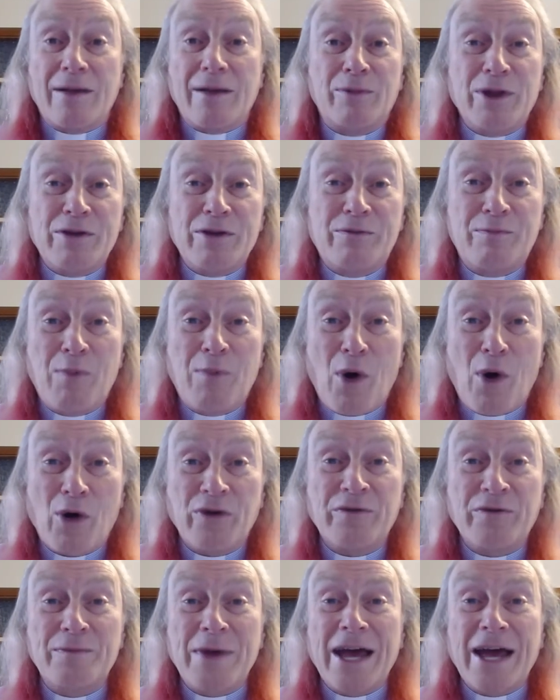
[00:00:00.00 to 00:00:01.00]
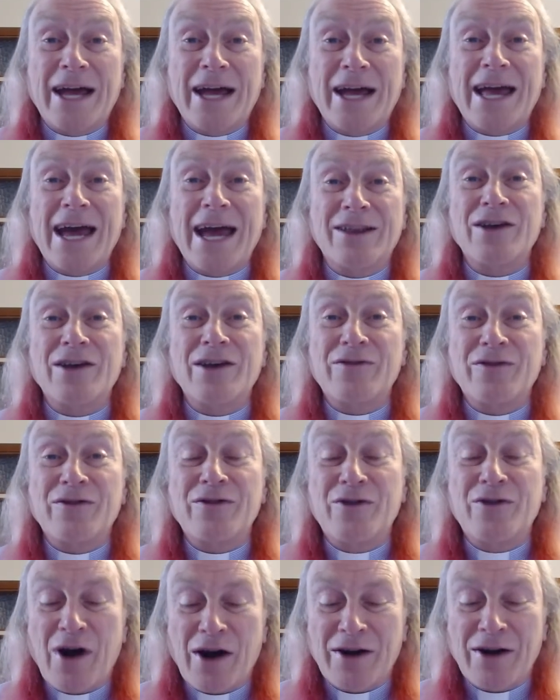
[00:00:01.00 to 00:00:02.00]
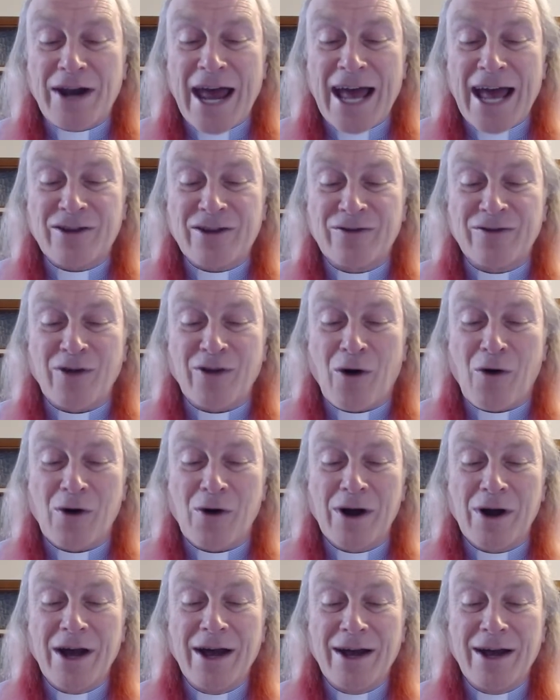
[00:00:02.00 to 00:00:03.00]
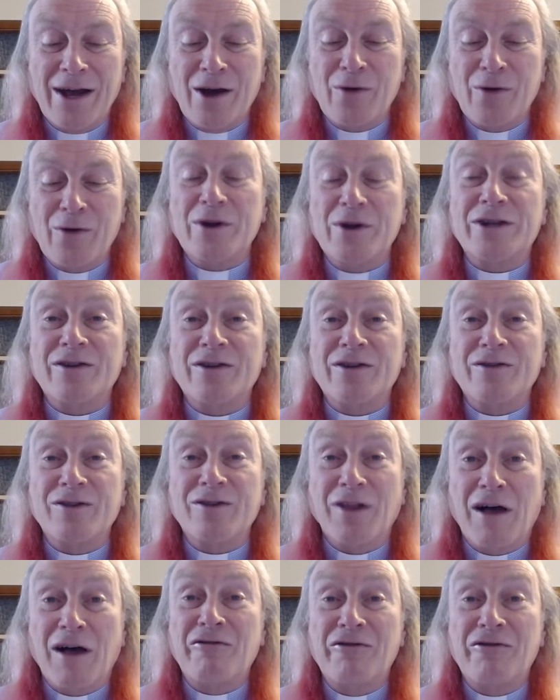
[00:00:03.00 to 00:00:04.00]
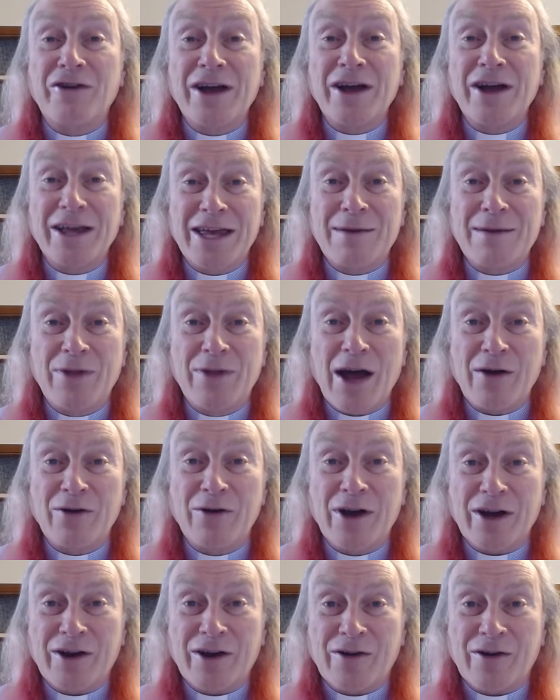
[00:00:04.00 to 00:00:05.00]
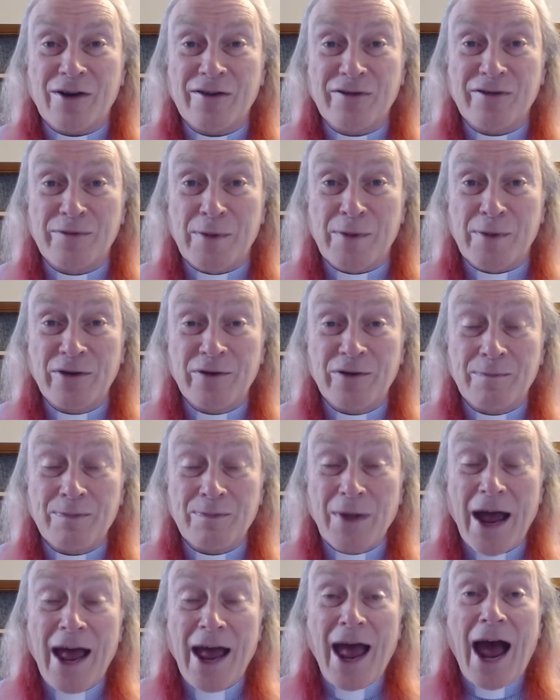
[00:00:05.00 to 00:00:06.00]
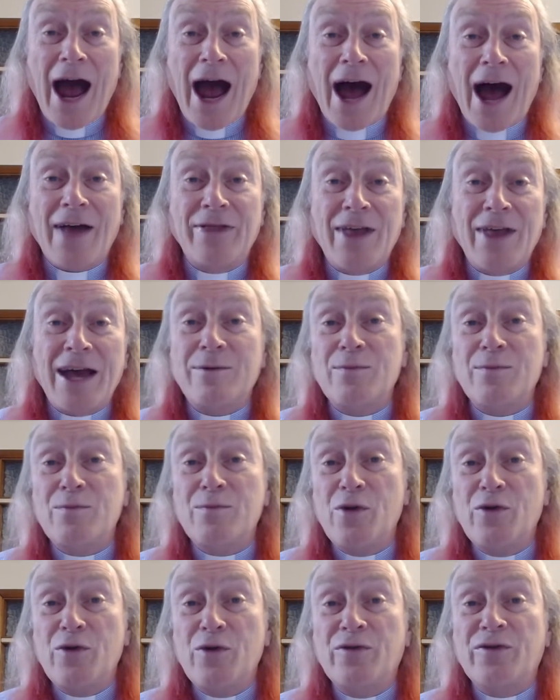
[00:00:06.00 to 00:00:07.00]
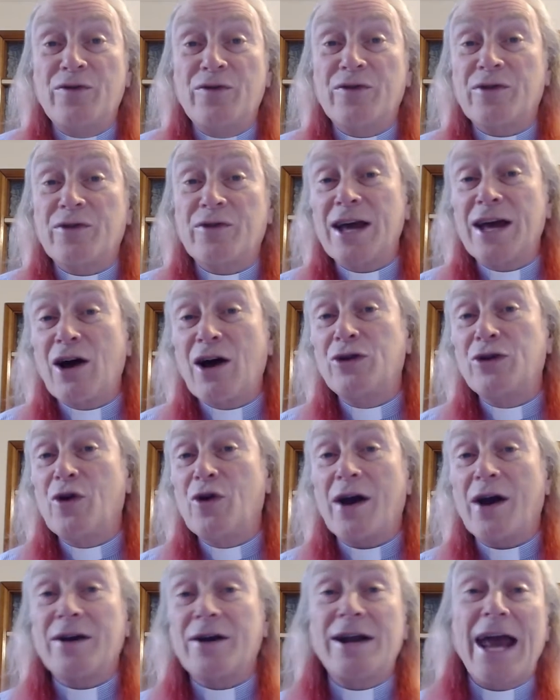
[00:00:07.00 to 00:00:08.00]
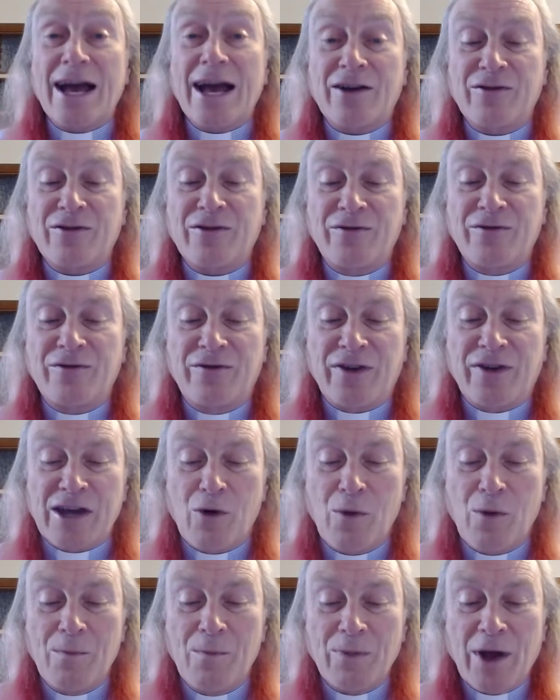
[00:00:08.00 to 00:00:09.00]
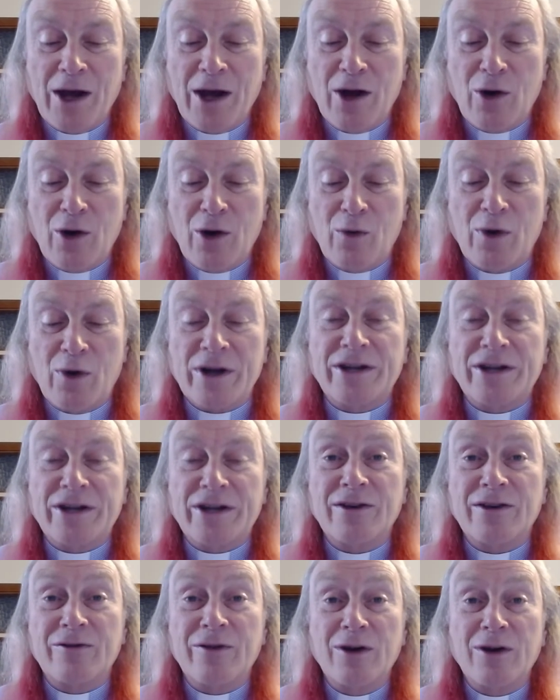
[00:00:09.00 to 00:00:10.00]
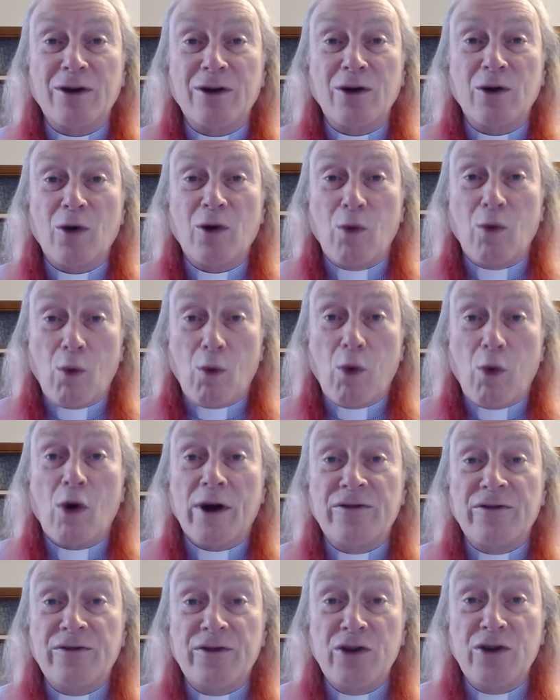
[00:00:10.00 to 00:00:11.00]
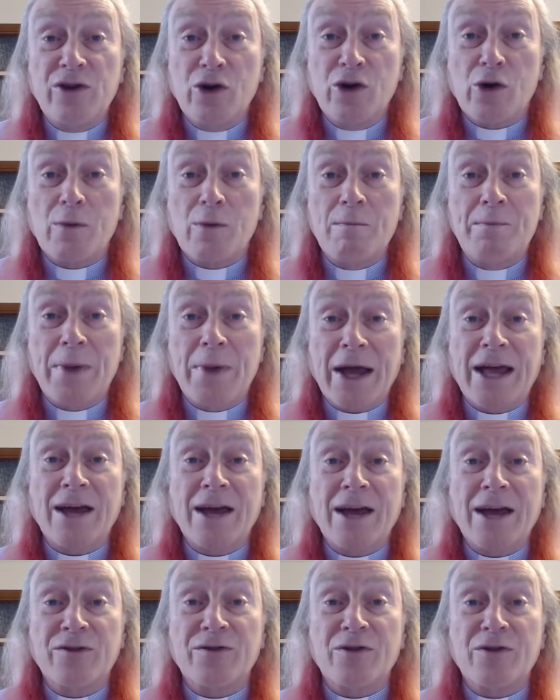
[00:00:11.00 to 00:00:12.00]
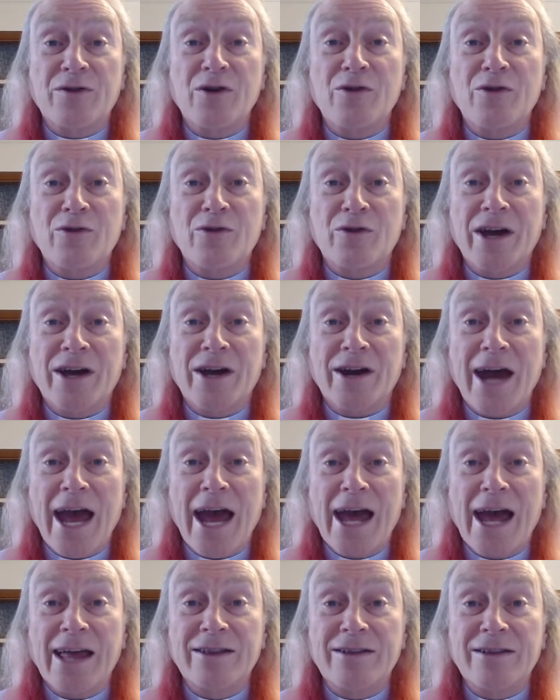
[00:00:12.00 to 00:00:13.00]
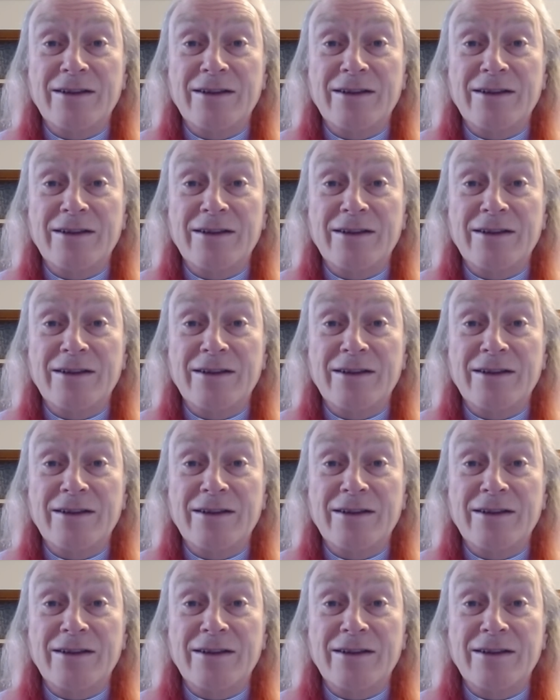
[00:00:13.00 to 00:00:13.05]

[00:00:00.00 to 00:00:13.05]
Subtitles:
Please pause me again, listen to our next song, which is Love Came Down at Christmas, and then move straight on to our next video, which is What is Your Biggest Regret?